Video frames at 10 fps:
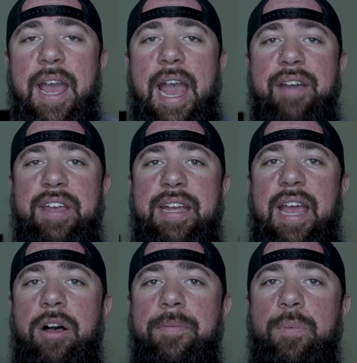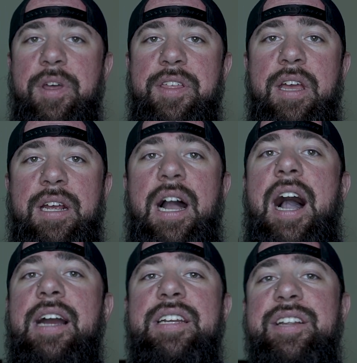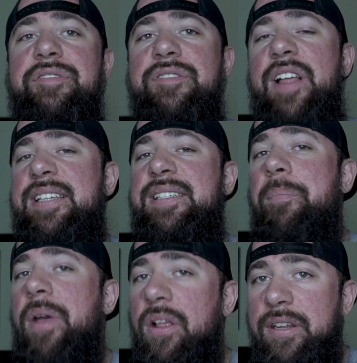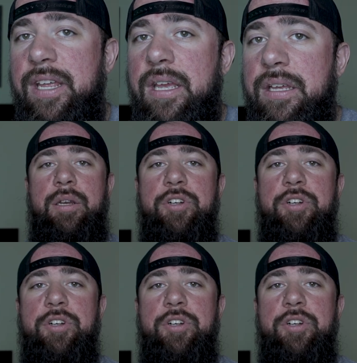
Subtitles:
having help with cognitive flexibility,